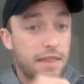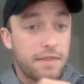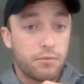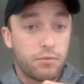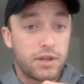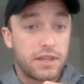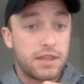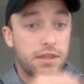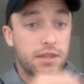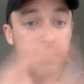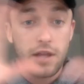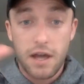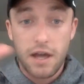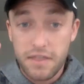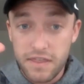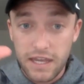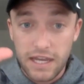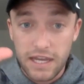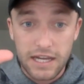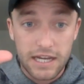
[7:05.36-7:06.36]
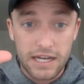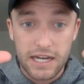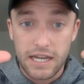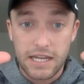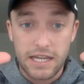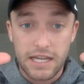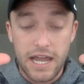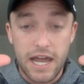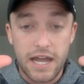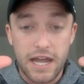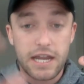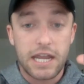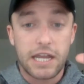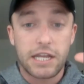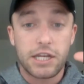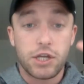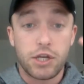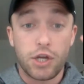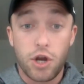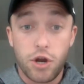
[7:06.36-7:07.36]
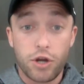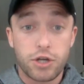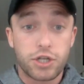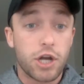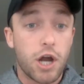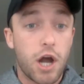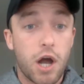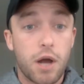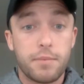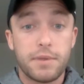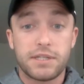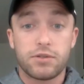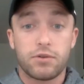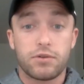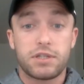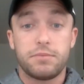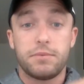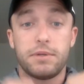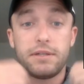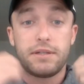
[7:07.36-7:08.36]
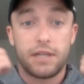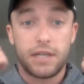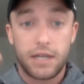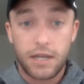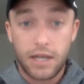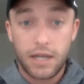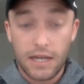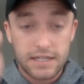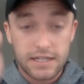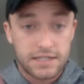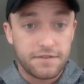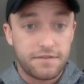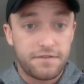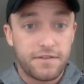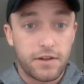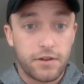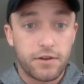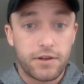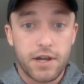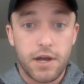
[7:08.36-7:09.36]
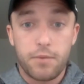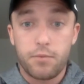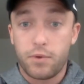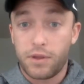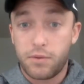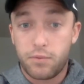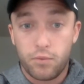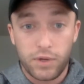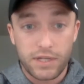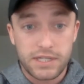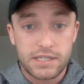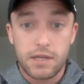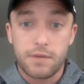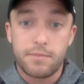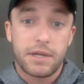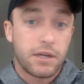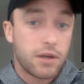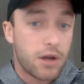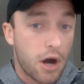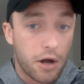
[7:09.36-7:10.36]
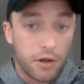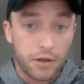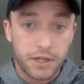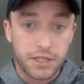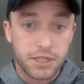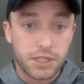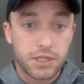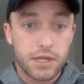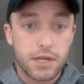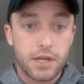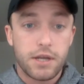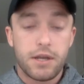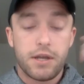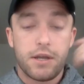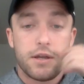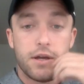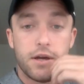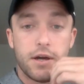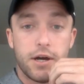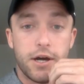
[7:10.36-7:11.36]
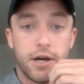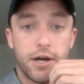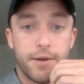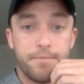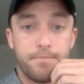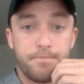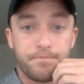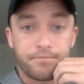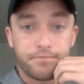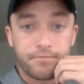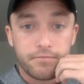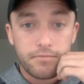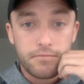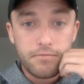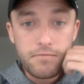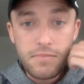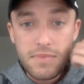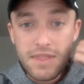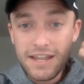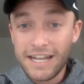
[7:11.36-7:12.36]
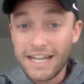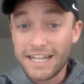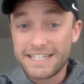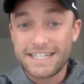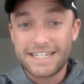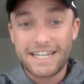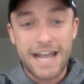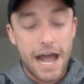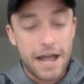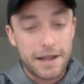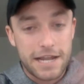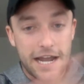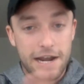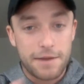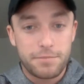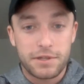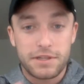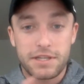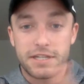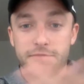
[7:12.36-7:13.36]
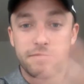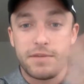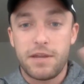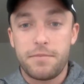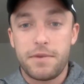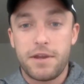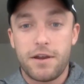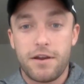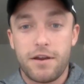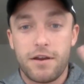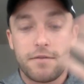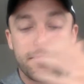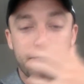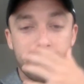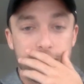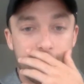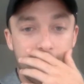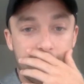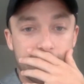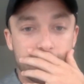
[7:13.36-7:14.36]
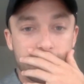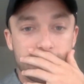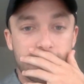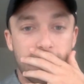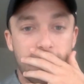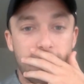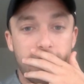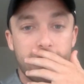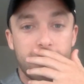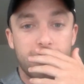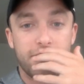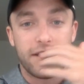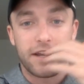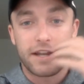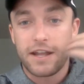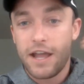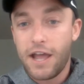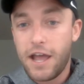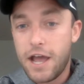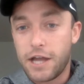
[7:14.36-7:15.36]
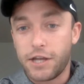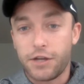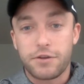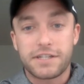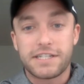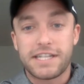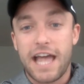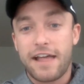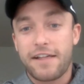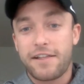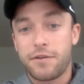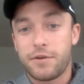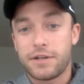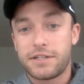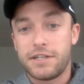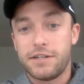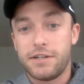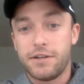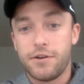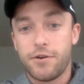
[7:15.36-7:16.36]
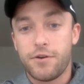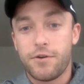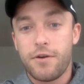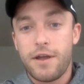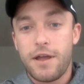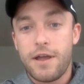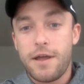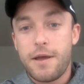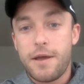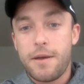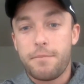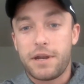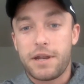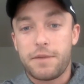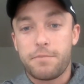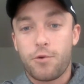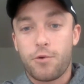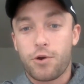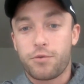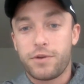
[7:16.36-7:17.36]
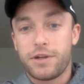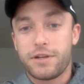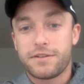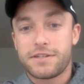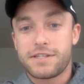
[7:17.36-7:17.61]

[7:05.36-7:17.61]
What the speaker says: with nothing in it yet. And your job is ultimately to fill it up with wisdom and knowledge. I kind of put this meme here from Michael Scott. Like I knew exactly what to do, but in more real